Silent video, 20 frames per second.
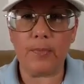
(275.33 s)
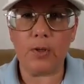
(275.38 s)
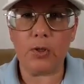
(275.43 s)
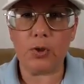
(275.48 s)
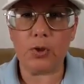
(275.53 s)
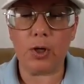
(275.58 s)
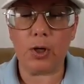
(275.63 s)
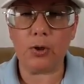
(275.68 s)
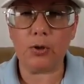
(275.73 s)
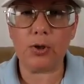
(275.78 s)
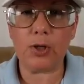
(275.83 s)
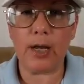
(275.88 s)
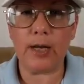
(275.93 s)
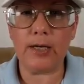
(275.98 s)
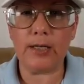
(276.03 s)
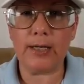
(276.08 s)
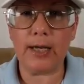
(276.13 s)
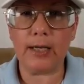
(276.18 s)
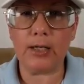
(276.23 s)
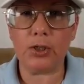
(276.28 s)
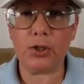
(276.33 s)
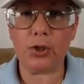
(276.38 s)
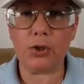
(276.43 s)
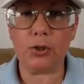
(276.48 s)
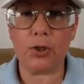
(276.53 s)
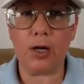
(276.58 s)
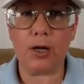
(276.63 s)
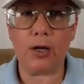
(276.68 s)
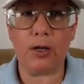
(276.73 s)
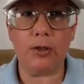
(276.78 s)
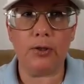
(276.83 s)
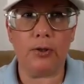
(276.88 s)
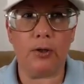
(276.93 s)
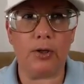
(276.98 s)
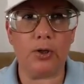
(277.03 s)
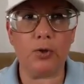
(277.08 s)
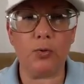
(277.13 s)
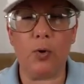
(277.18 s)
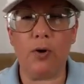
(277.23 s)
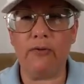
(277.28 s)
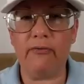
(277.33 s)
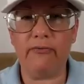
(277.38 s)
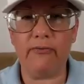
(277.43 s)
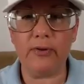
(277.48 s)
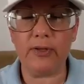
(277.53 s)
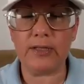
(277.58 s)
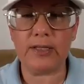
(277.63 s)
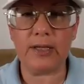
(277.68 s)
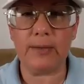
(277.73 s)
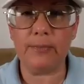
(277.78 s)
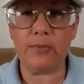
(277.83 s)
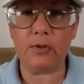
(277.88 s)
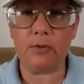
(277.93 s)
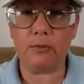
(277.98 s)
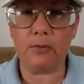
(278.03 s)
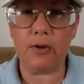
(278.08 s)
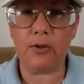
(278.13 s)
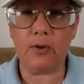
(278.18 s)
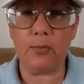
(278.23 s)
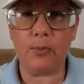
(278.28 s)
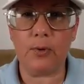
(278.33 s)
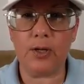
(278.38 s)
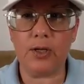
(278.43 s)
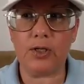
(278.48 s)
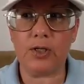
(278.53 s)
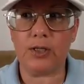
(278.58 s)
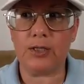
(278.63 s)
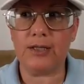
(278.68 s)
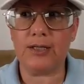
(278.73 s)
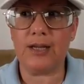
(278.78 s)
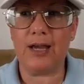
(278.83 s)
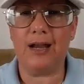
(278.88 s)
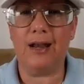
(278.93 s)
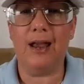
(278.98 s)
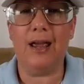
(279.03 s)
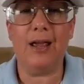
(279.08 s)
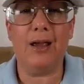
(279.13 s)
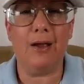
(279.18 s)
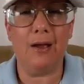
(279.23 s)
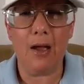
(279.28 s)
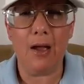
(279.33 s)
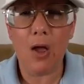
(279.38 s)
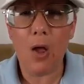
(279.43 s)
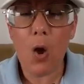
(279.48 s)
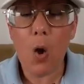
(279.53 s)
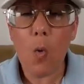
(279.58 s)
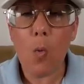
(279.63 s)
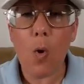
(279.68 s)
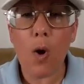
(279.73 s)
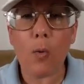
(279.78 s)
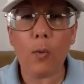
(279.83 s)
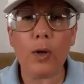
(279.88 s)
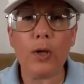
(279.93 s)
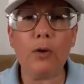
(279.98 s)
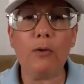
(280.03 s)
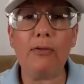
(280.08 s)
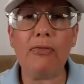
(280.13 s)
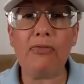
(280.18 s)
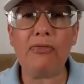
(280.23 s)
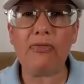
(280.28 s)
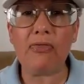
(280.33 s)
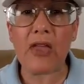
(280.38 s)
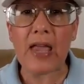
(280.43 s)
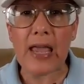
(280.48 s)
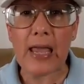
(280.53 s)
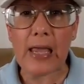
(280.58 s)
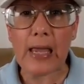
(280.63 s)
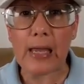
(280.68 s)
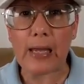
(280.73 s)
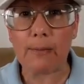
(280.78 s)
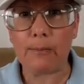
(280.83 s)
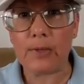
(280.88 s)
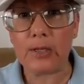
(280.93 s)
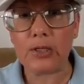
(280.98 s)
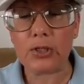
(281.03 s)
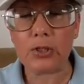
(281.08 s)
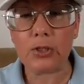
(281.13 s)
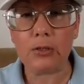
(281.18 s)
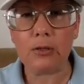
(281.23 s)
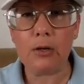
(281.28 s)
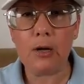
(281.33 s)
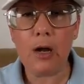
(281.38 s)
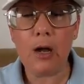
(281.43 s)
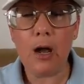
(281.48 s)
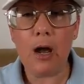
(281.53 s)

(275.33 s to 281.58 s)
Trucker tried to take his truck under a 12-foot something or other bridge, and it's kind of like, what were you thinking, mister?